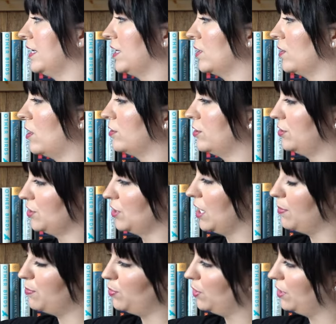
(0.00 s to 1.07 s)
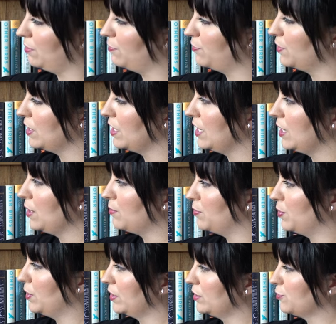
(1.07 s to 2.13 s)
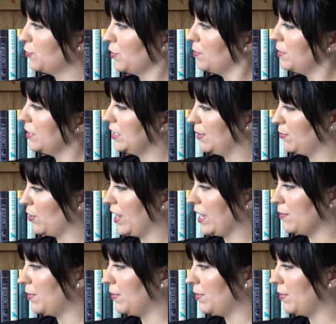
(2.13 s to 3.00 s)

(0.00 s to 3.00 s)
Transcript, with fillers: here are just a couple of books from Deborah A.